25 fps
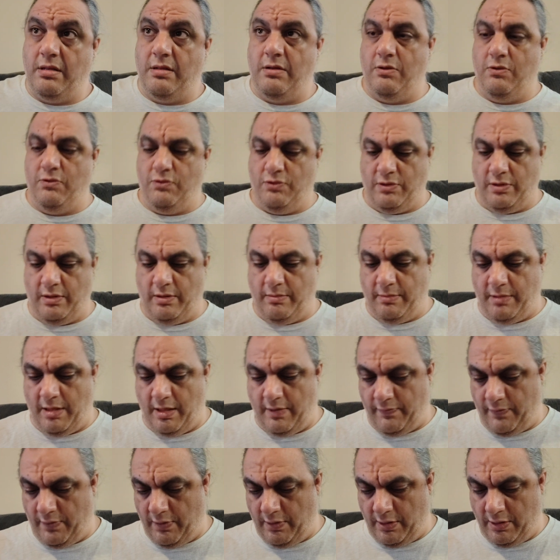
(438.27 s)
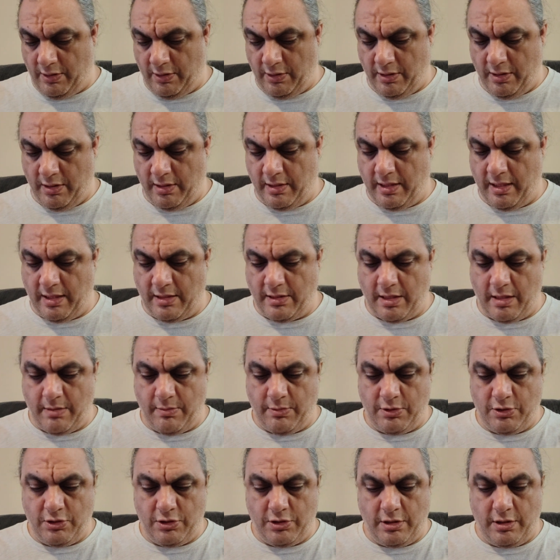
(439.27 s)
Usually I'm not very good at that
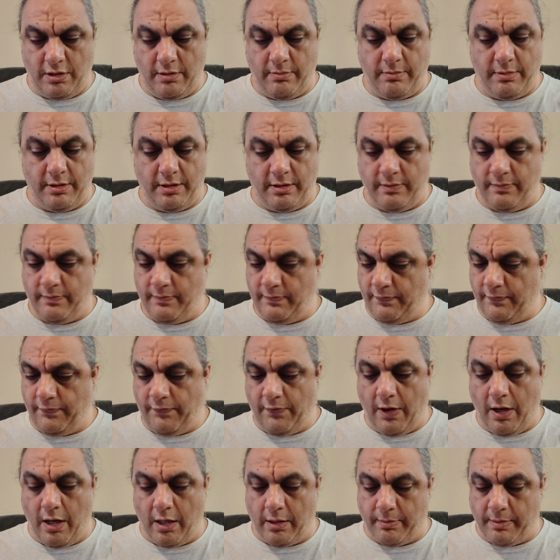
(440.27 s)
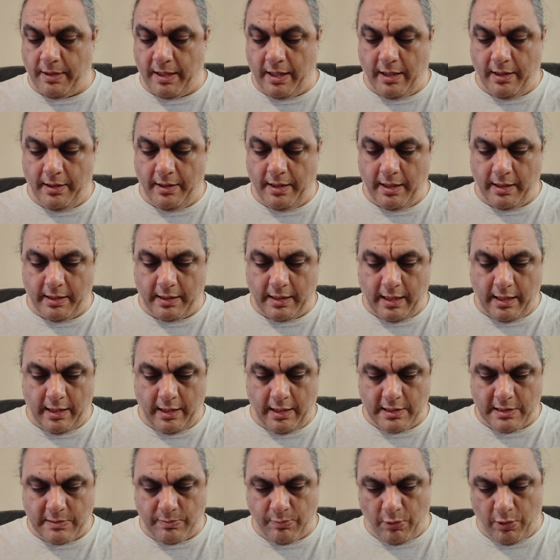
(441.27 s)
type of shit, but fuck, man, that kind
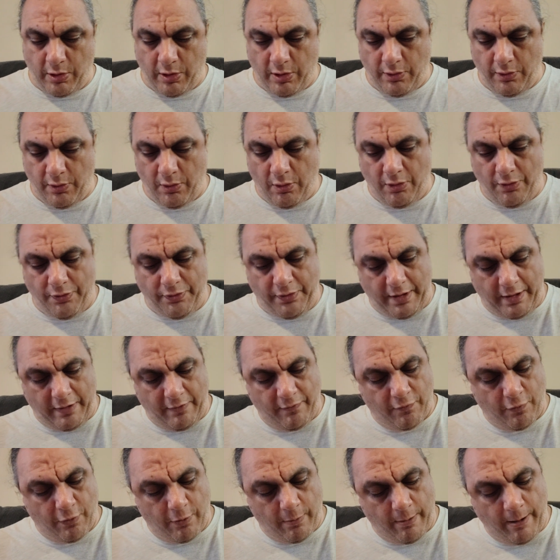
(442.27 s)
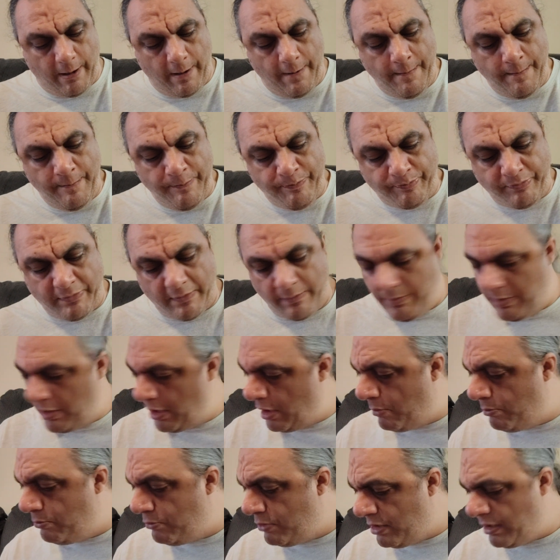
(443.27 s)
of spoiled the whole thing for me. But
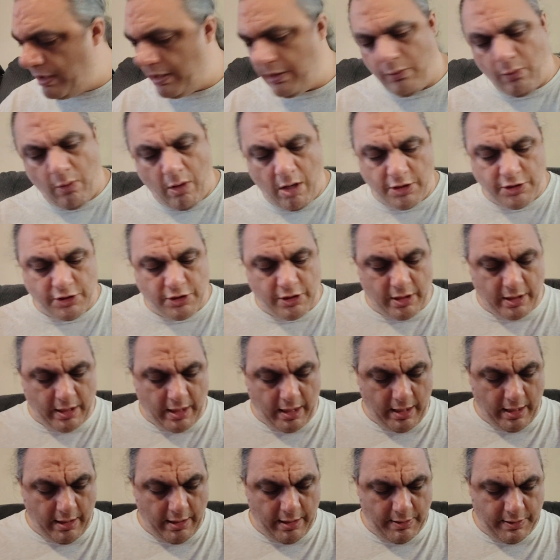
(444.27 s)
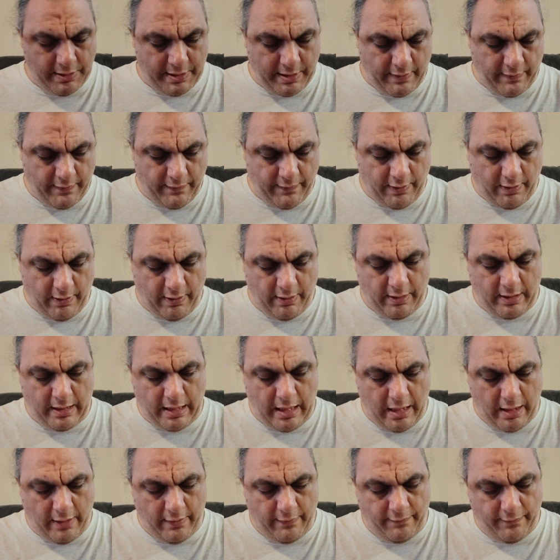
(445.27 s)
I'm willing to watch it again. It was a very
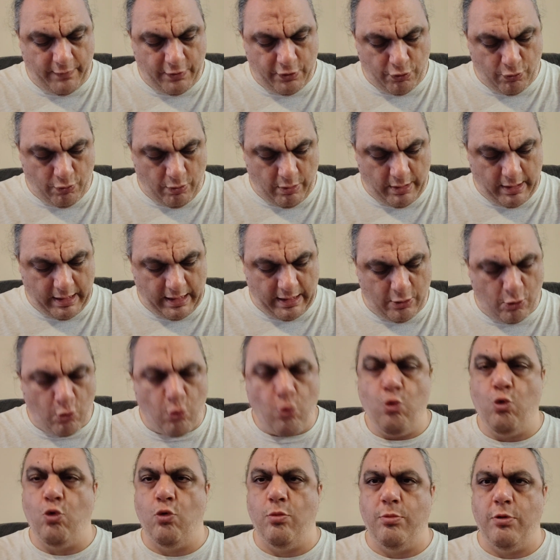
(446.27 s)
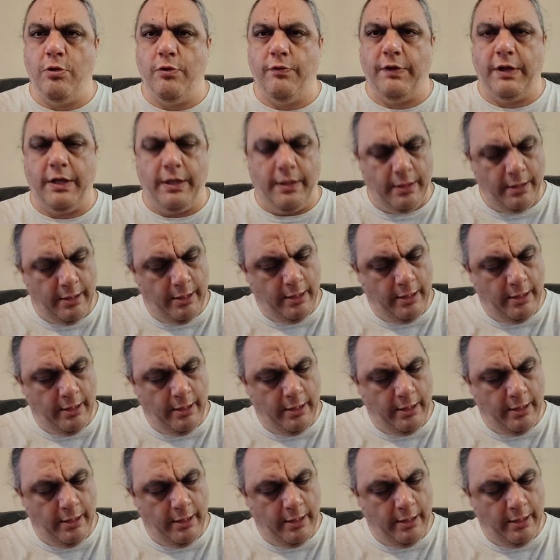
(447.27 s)
visually cool movie.